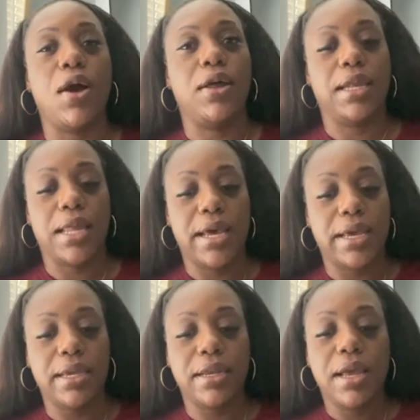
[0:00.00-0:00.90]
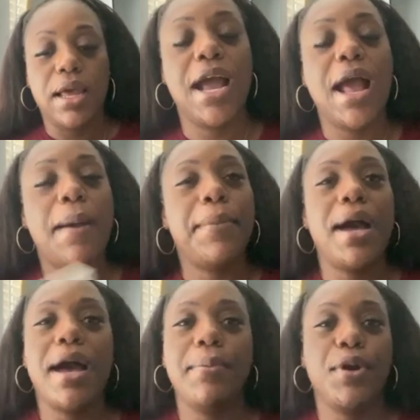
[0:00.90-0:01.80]
online,
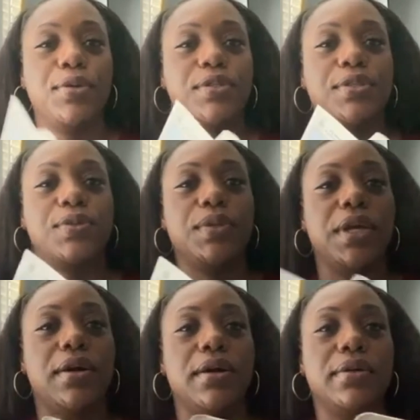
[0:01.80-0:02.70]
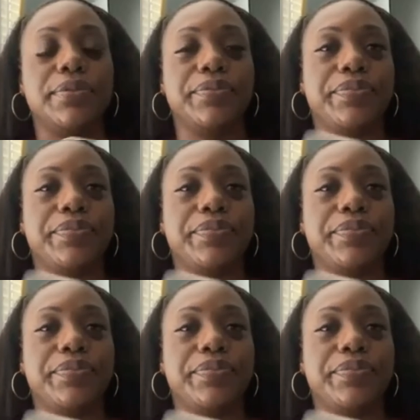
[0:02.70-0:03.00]
but I'm old school, y'all.